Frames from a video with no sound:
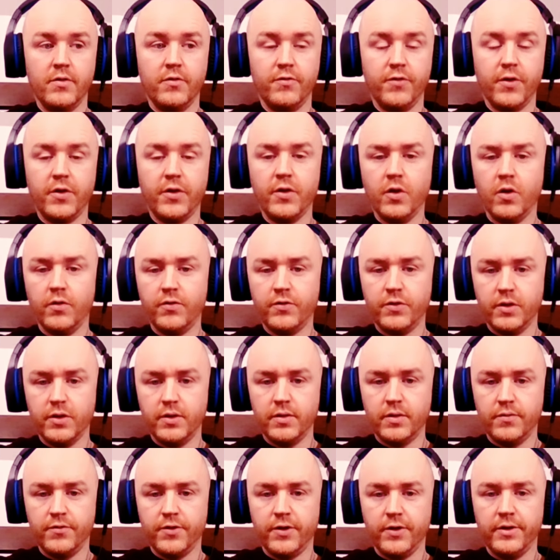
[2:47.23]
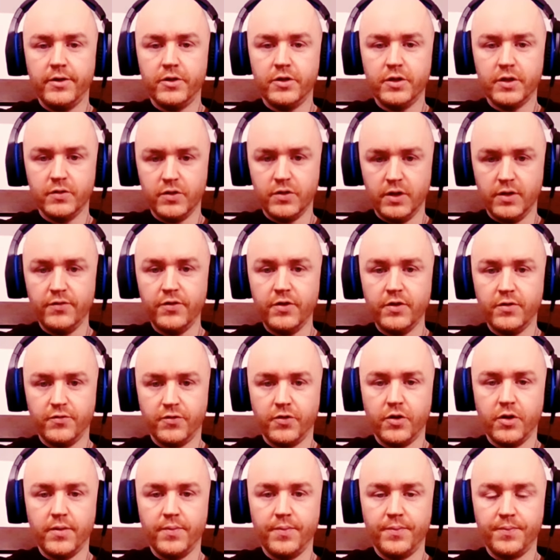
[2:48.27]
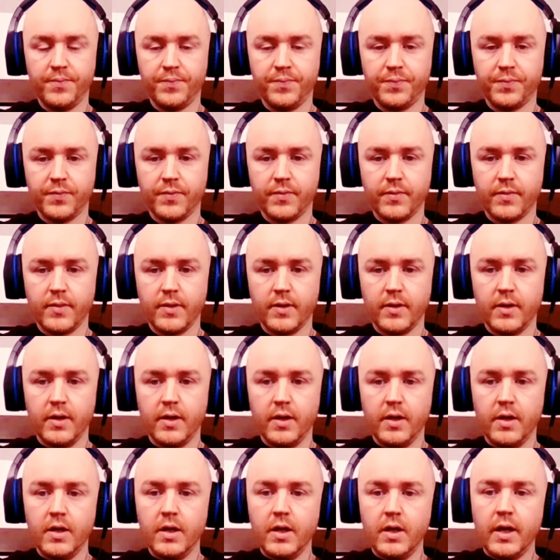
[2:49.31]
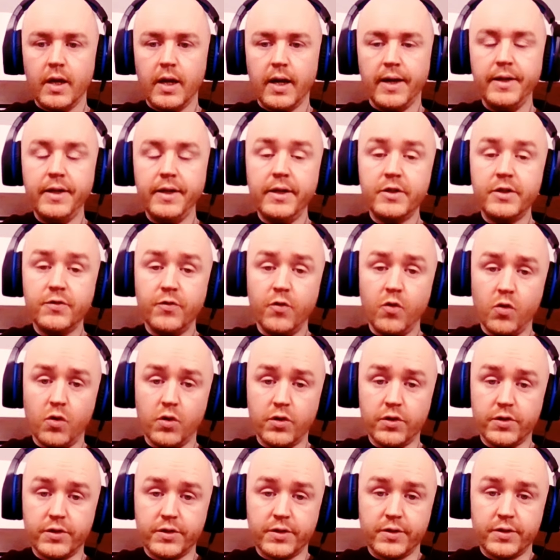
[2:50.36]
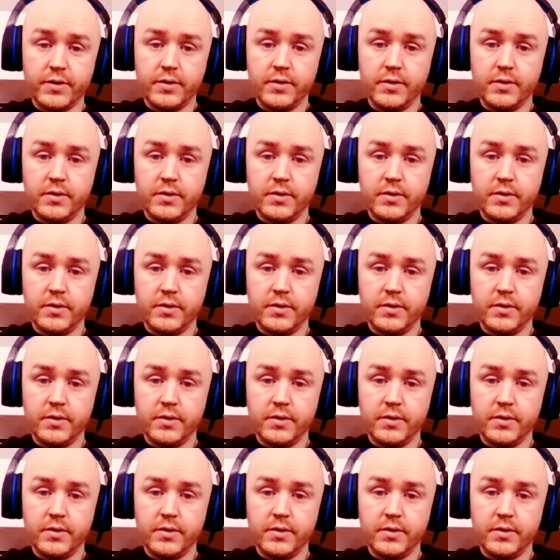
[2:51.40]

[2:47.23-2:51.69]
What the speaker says: very often find ourselves living from. And it's focused